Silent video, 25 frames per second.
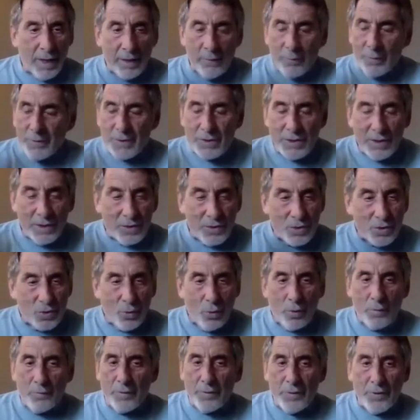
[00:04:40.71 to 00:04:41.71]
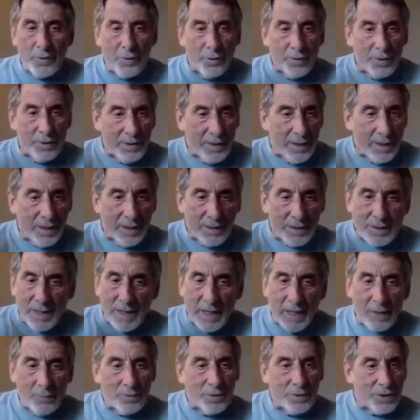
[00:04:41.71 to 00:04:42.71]
I wouldn't see a soul for 30 days.
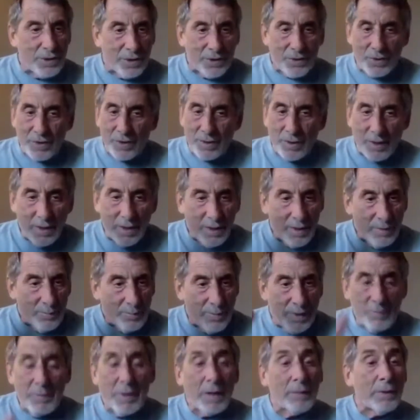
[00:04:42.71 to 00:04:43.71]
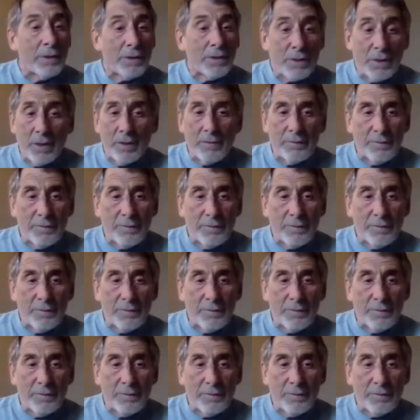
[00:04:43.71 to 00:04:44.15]
I would just be by myself.